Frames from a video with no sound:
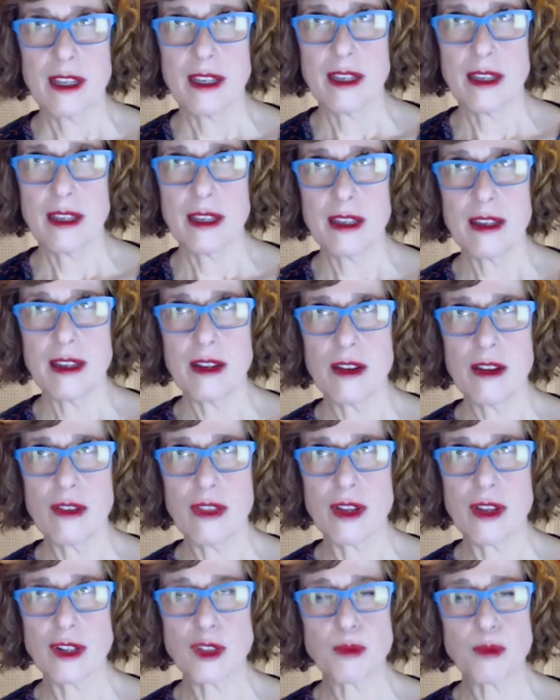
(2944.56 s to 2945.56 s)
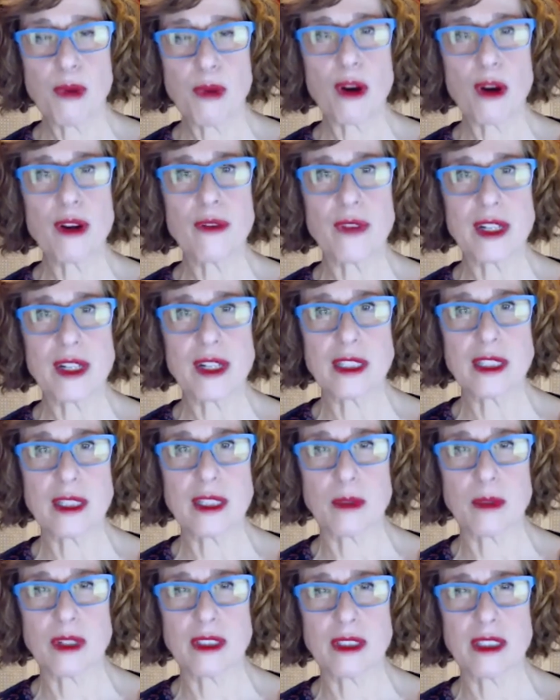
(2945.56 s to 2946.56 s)
there's part of us that
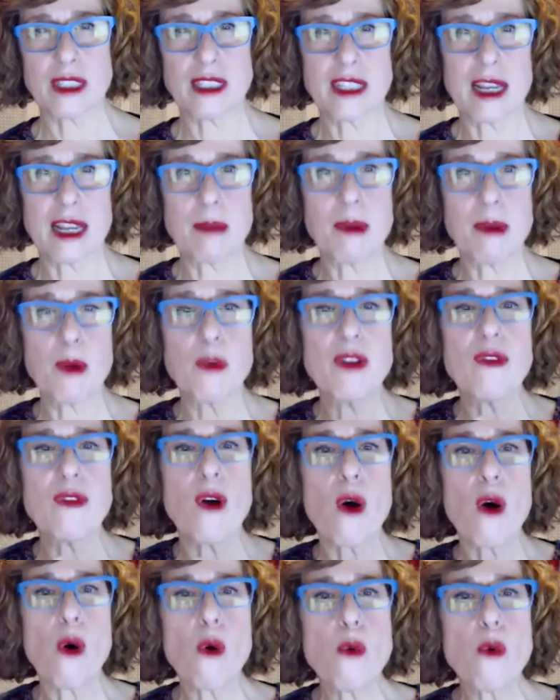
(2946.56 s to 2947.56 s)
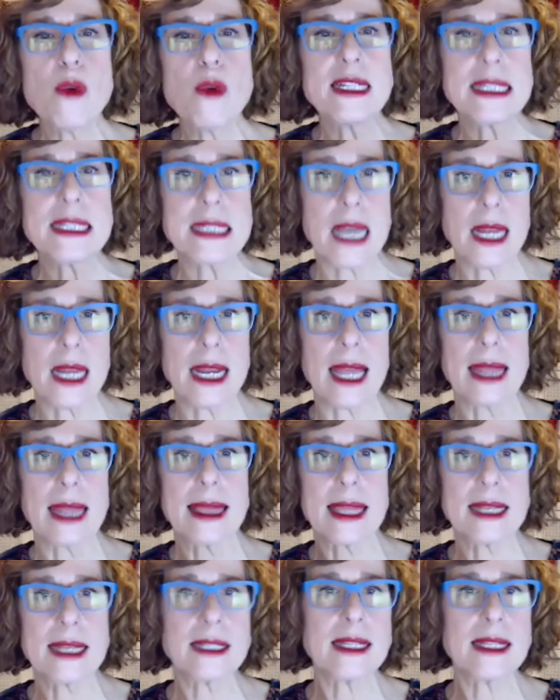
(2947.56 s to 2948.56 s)
wants to say, but we've always done it
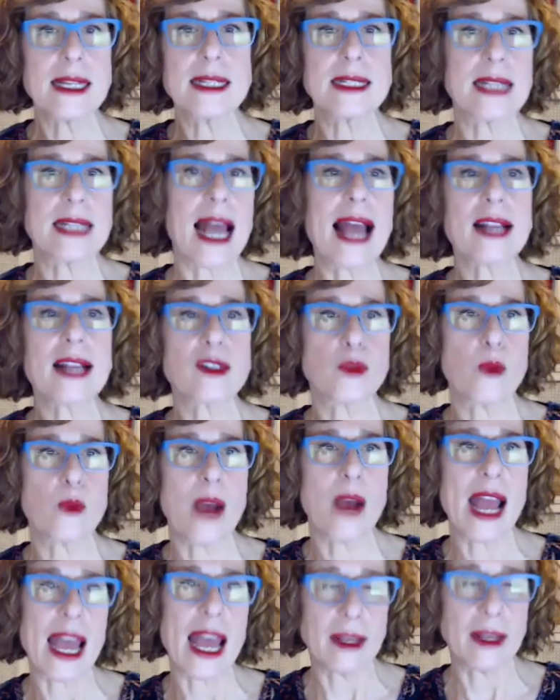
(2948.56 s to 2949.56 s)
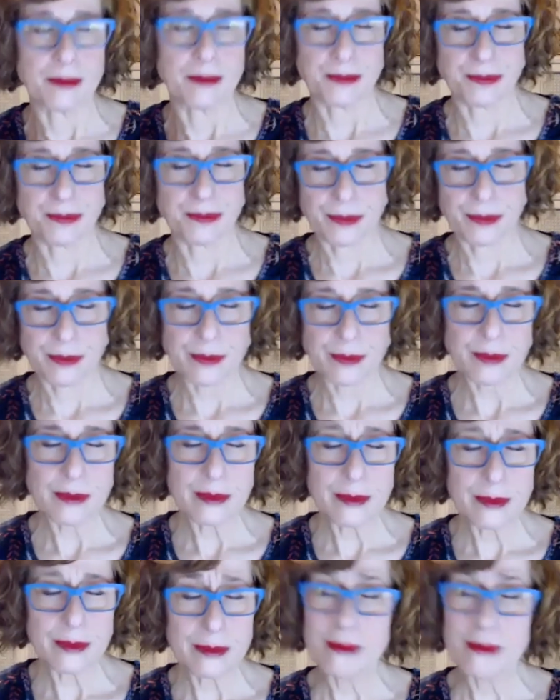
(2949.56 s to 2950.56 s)
this exact way.
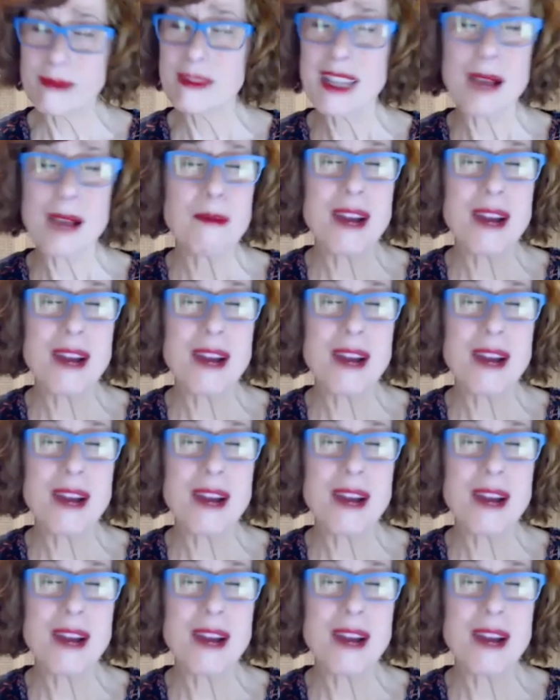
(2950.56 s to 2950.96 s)
But